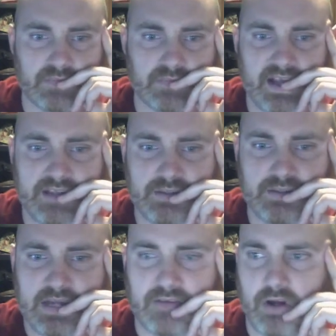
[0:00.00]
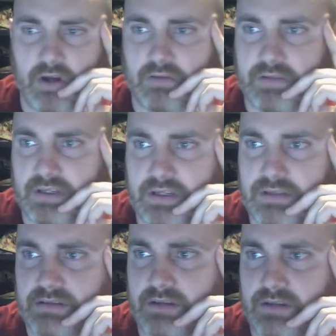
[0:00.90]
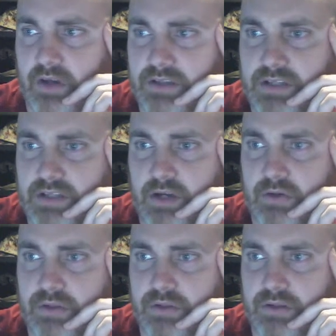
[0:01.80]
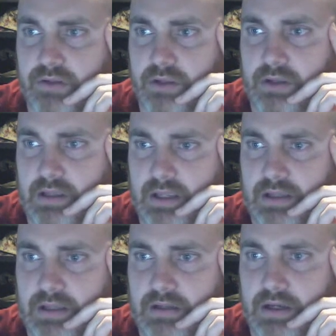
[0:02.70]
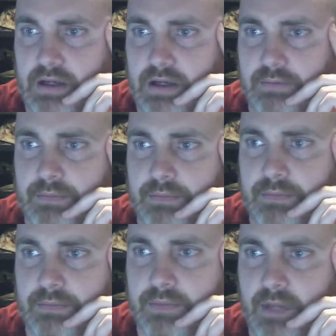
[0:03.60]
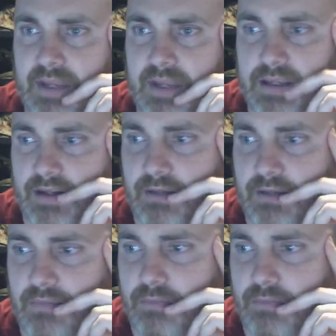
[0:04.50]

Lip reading: And I do have all this code in on my GitHub.